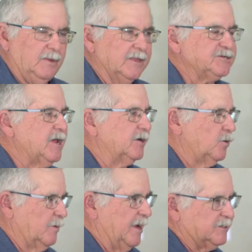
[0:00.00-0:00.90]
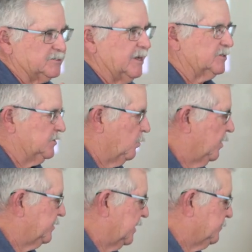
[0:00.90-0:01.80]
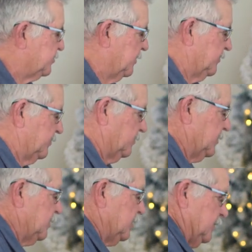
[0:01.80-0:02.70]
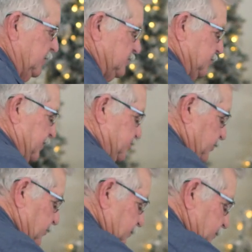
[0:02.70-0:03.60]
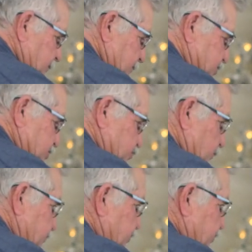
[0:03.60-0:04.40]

That's not correct. It's actually a 1-day material. So that's your potential you